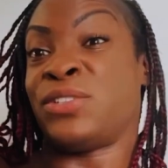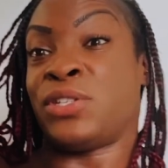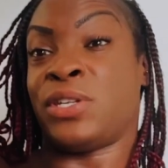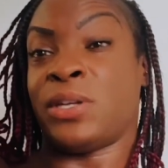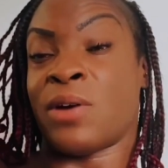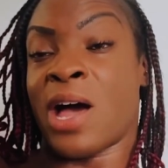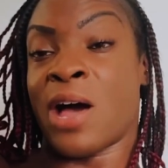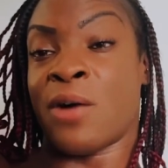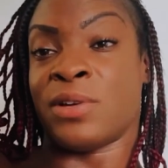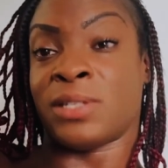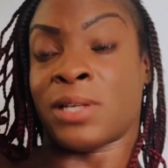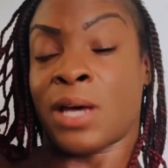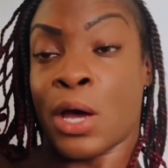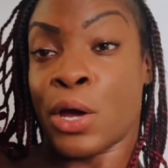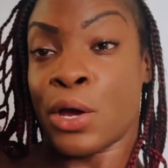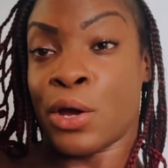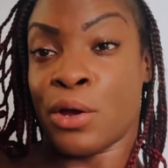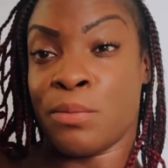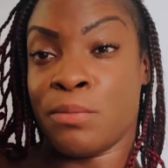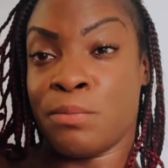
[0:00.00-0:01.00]
2 hours at
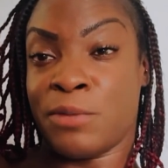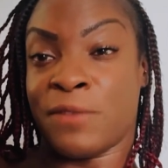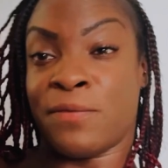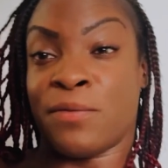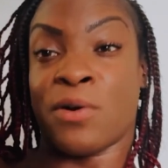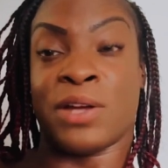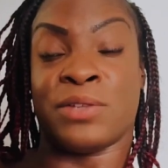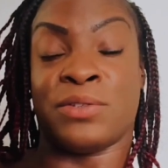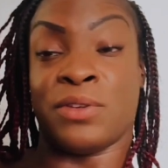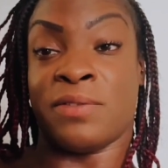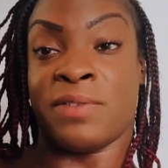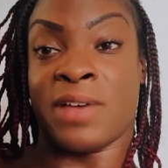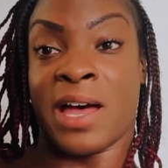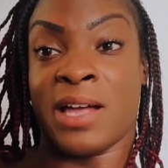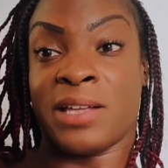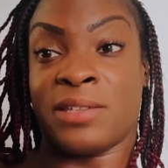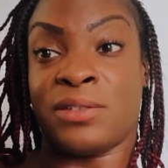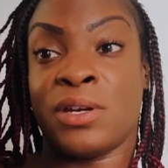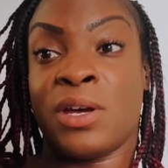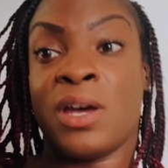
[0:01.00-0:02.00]
home before I do
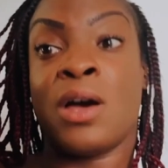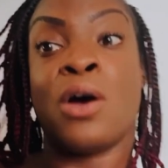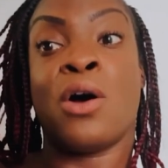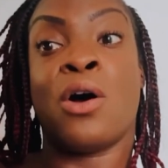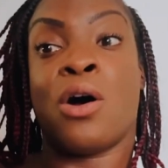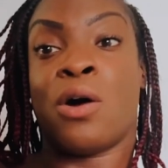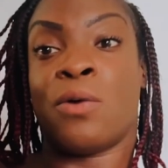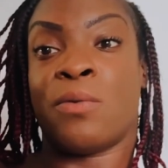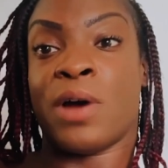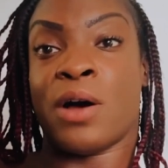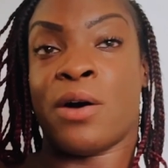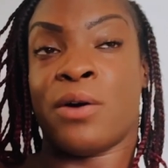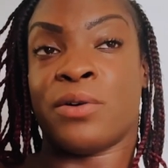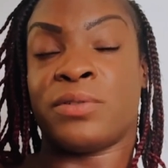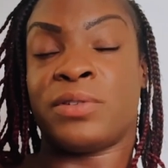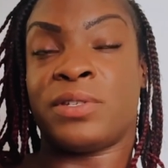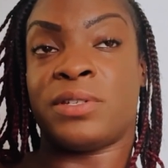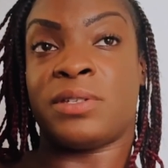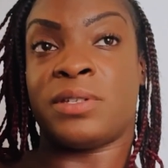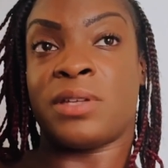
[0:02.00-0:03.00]
that, or
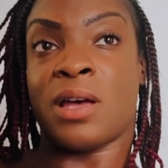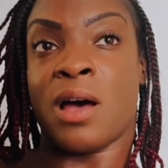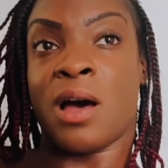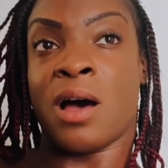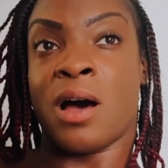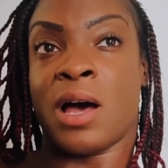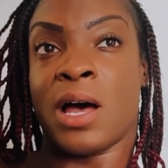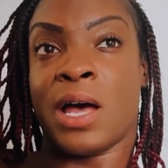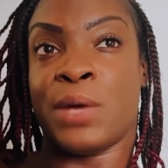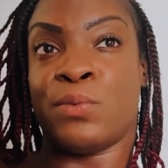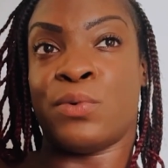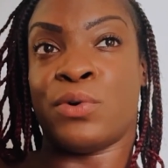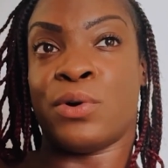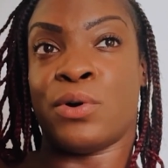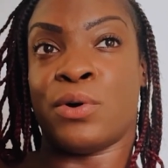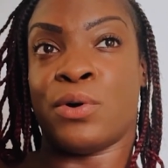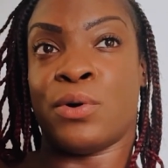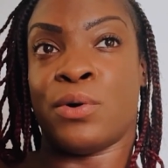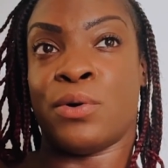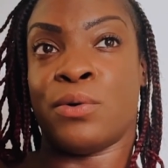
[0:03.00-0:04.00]
else I
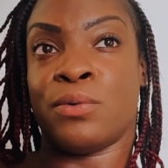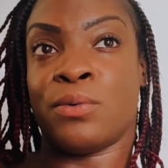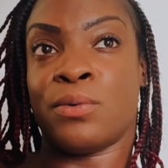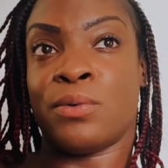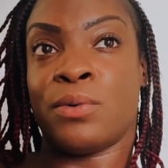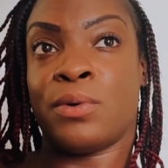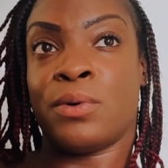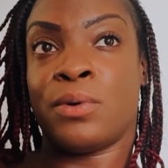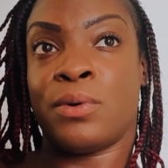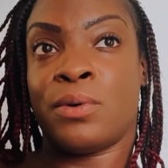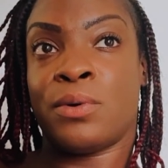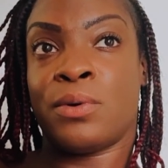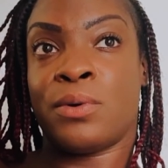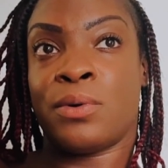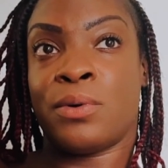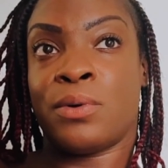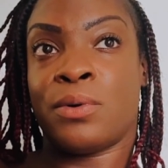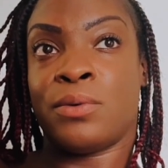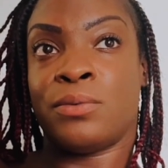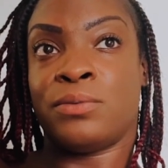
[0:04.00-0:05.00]
will
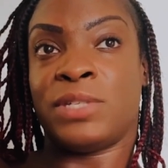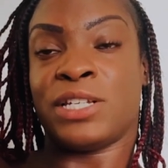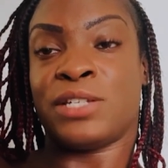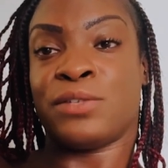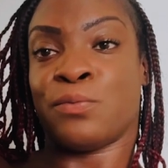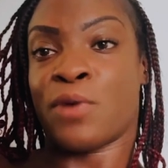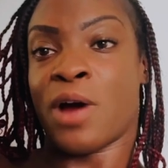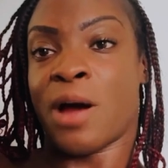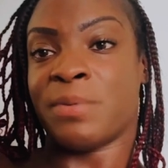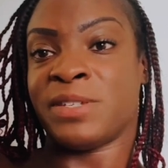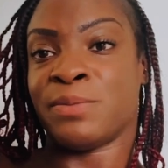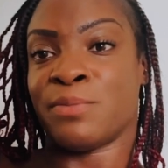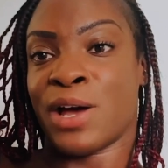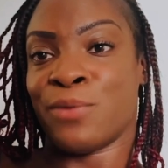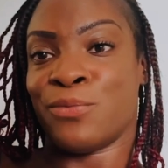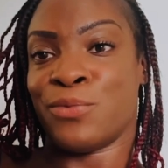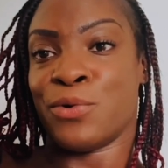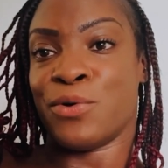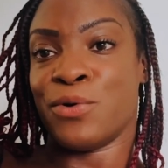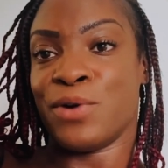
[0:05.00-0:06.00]
disrupt my
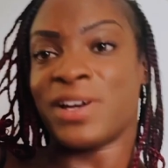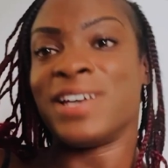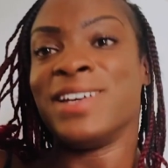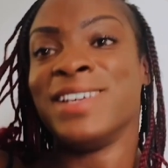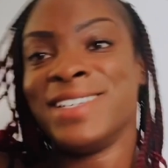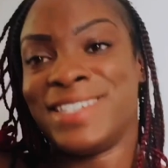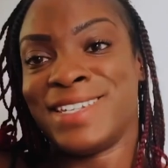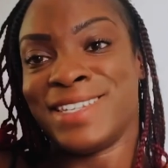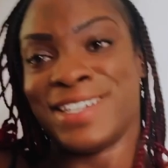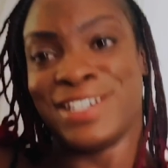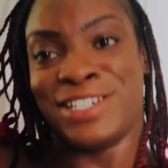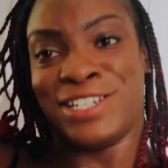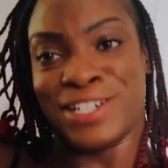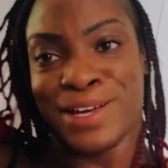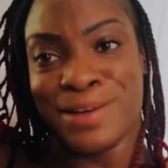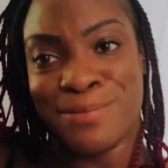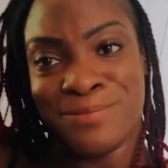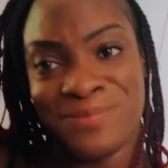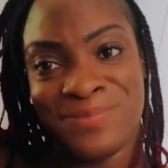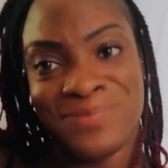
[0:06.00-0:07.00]
walk to the
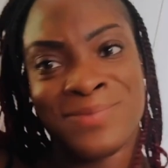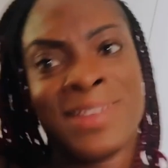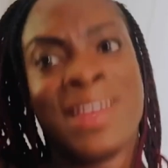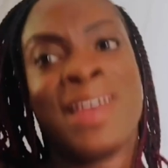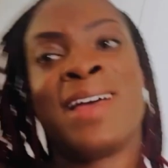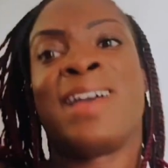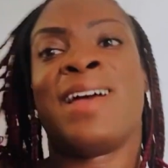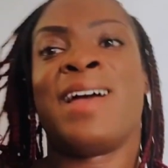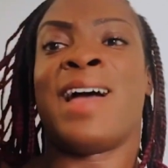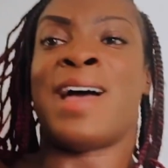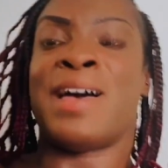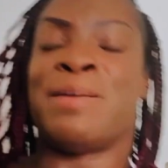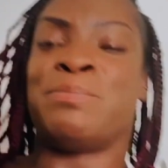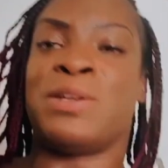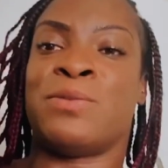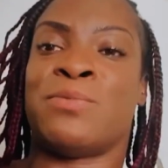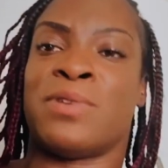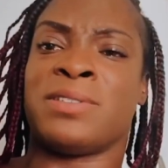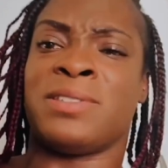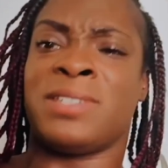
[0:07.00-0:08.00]
gym and be
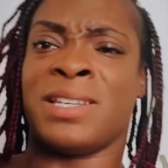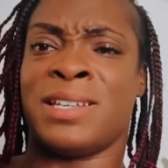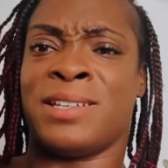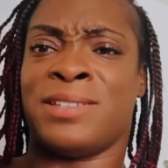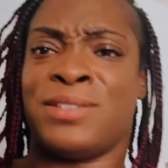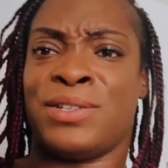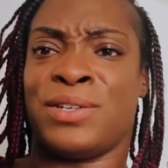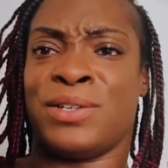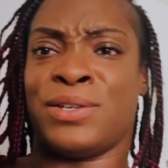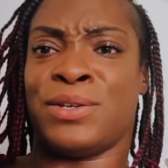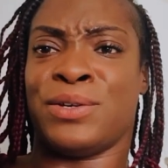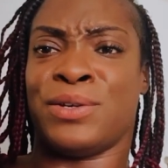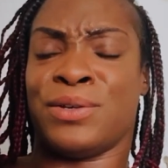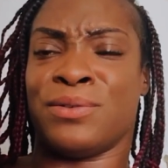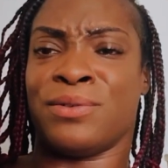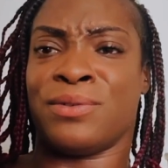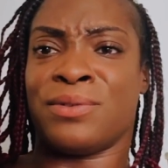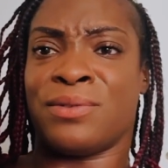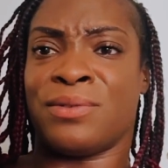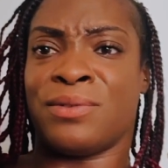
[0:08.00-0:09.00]
wanting to
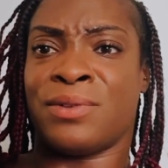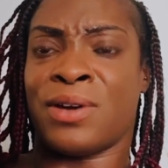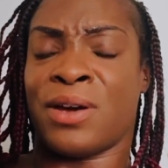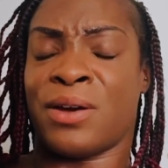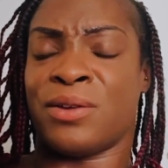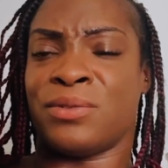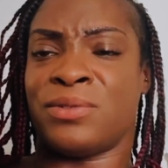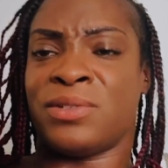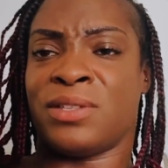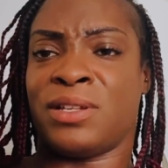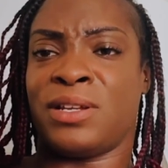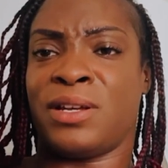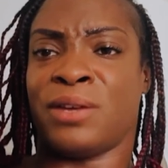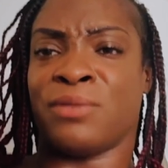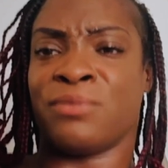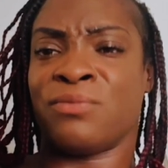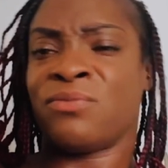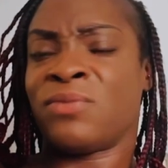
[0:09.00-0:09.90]
go to the loo.